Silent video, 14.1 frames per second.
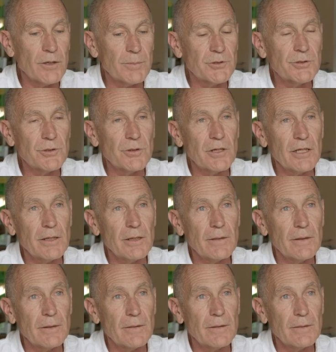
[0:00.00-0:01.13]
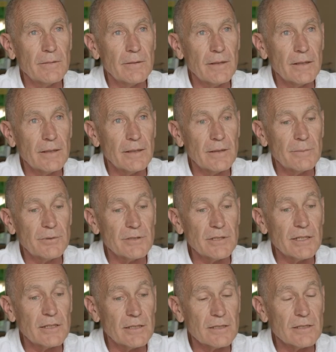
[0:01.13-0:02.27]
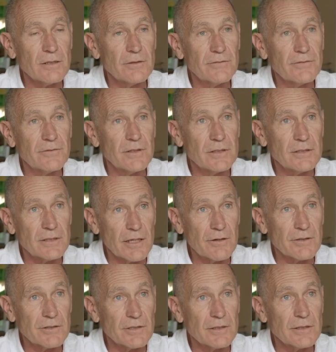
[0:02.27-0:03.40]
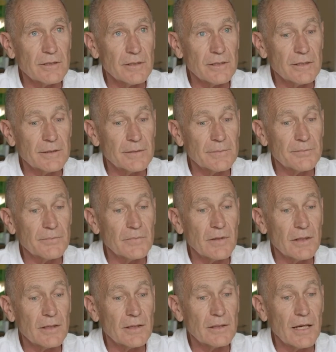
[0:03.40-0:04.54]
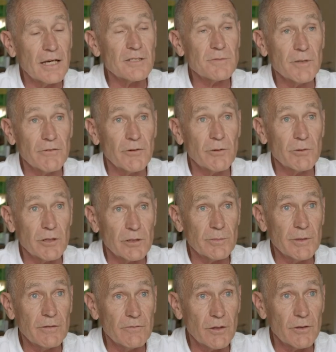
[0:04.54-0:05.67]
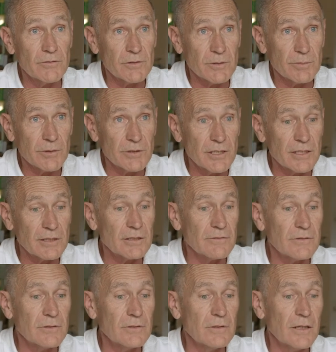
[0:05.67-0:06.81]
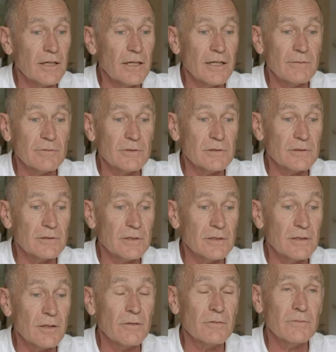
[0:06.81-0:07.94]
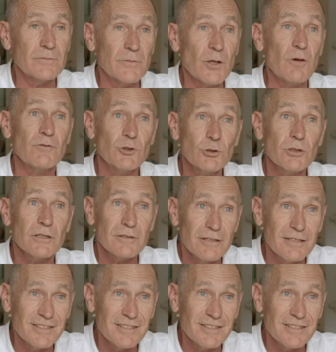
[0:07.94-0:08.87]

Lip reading: the opportunity presented itself that Saracen asked me if I wanted to be involved in the project, I was overjoyed.